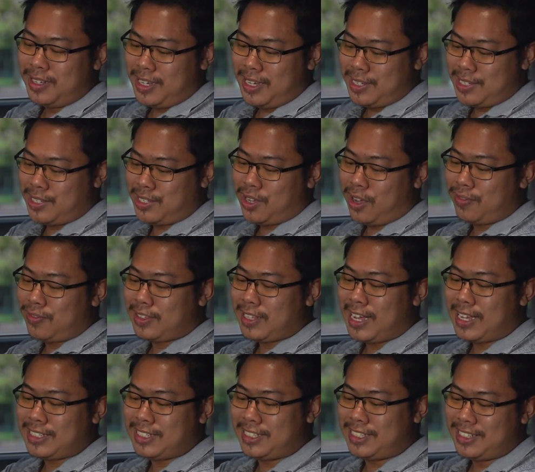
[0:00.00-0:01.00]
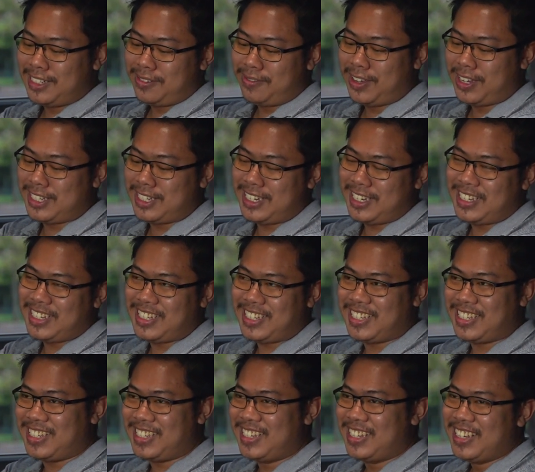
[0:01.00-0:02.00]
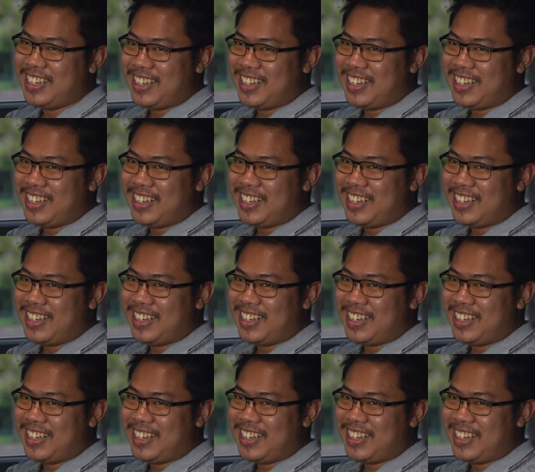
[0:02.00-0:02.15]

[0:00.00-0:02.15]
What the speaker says: is soft touch, which is